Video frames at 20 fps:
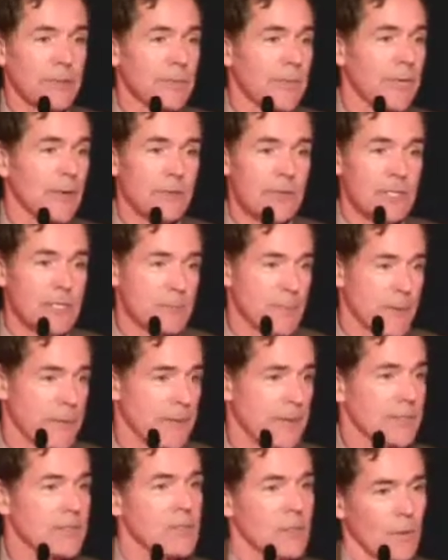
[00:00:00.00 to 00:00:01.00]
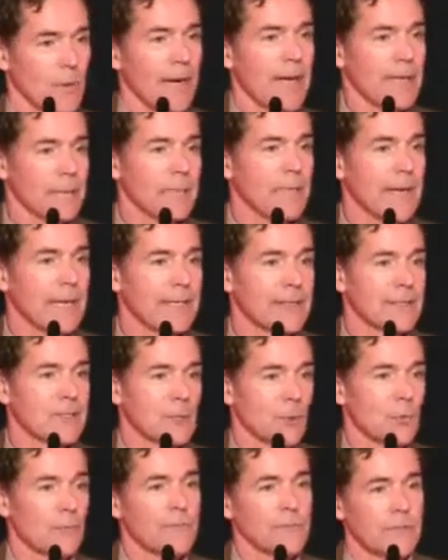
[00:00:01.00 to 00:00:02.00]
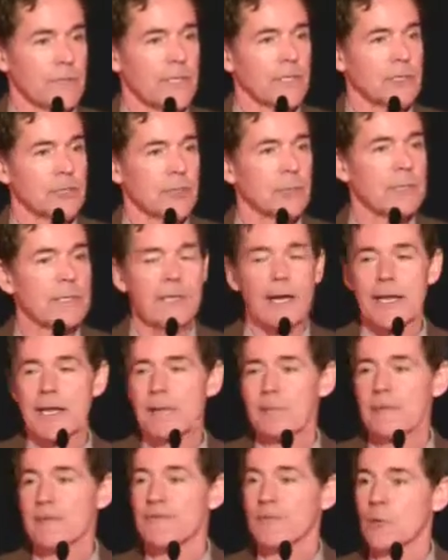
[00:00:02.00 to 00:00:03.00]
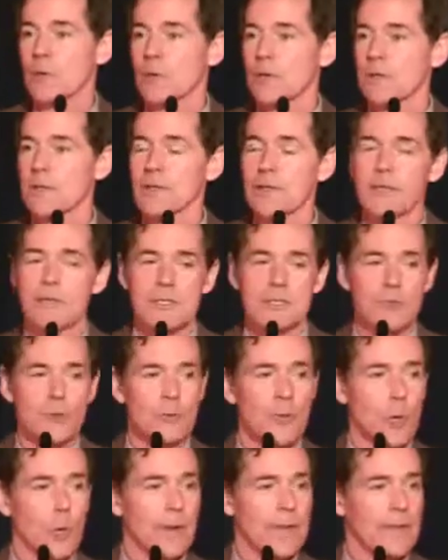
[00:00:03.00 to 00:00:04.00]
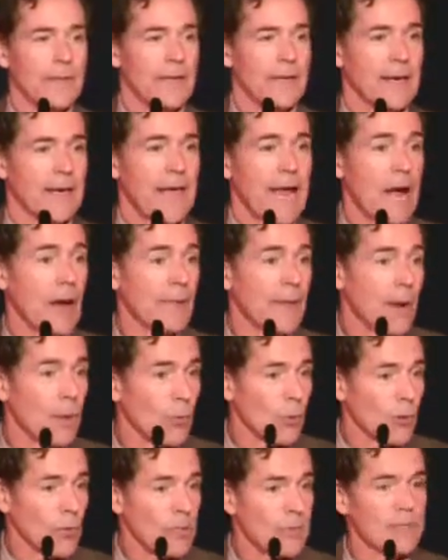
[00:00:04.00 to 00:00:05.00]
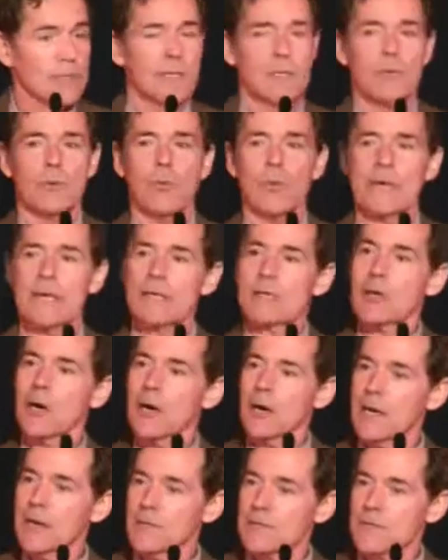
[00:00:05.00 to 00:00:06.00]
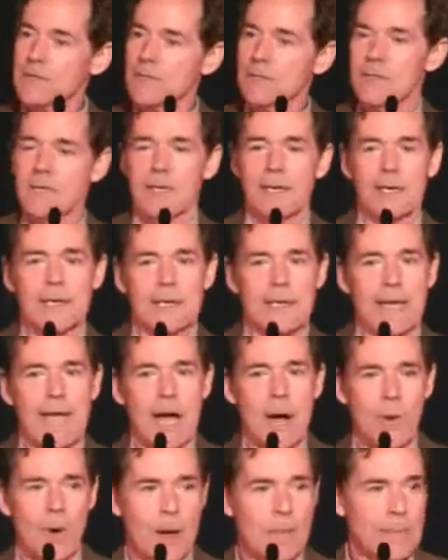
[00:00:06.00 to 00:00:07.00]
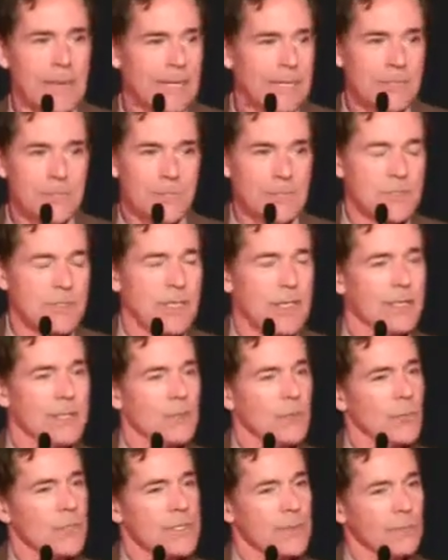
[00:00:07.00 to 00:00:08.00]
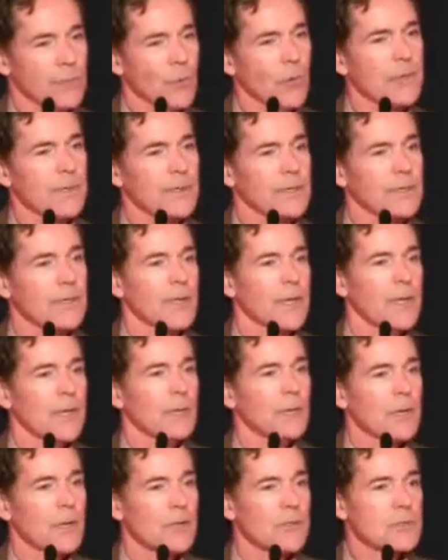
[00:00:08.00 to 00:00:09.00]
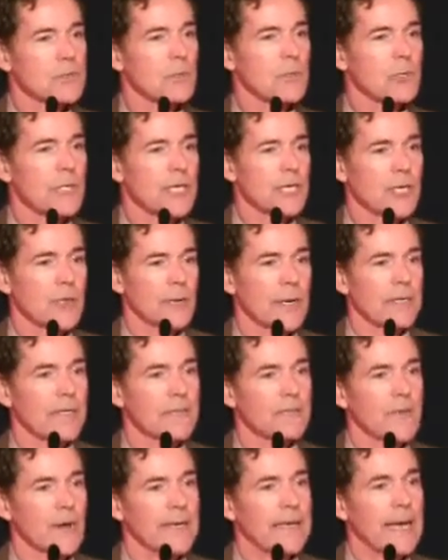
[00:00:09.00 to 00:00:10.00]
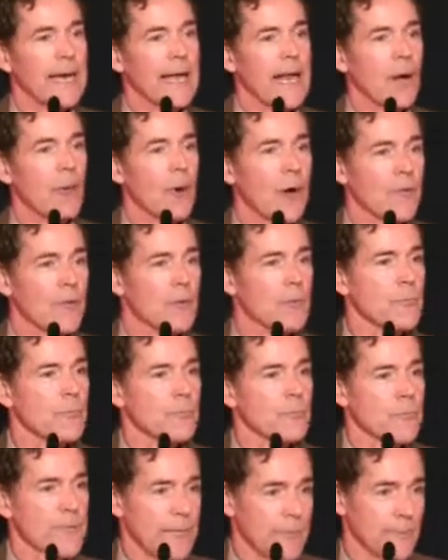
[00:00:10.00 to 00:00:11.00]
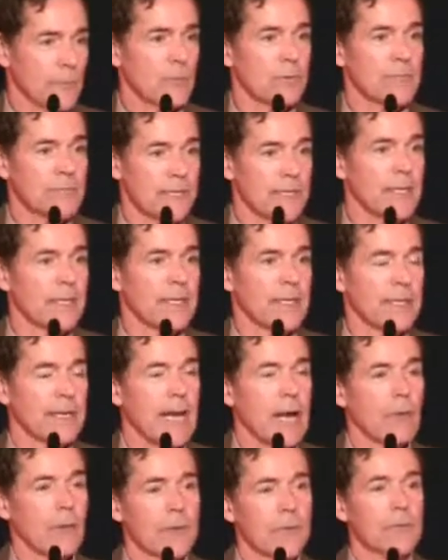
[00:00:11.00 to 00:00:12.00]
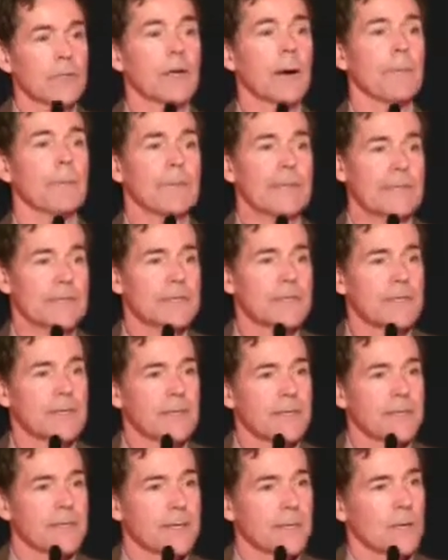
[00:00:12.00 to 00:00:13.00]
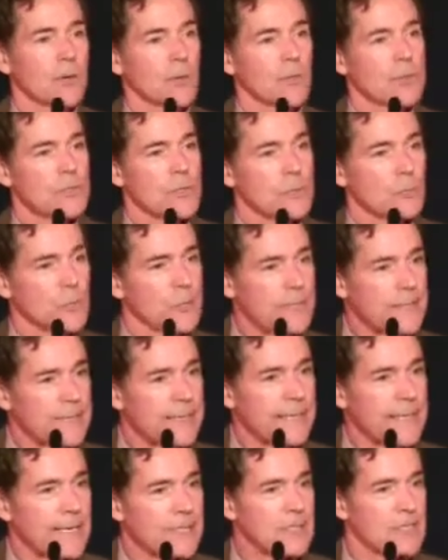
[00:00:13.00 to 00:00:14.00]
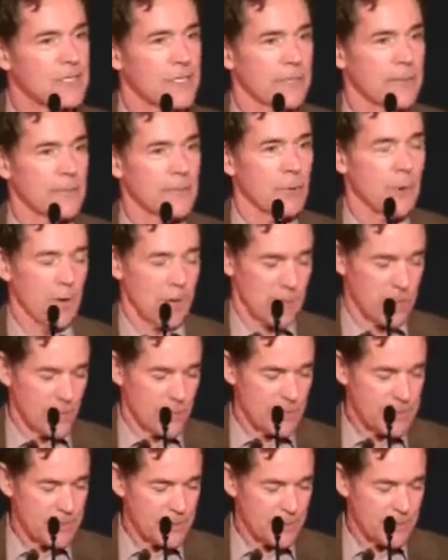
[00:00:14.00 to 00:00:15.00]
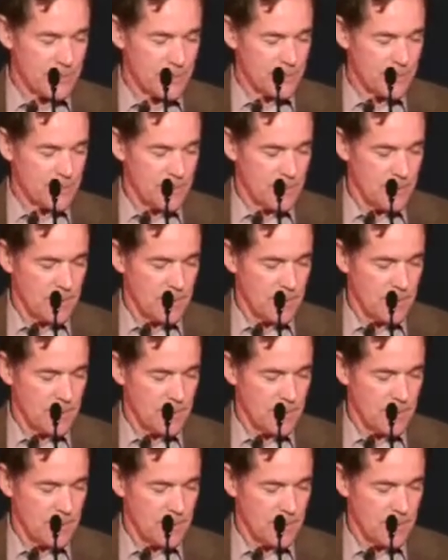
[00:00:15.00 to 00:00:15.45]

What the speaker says: in my own experience. So I had made and sold furniture and lighting before, so knowing how that worked, what it cost, how I managed to sell it was important, but also looking around to find out how other people did it, how other companies did it, was a really necessary part of the research.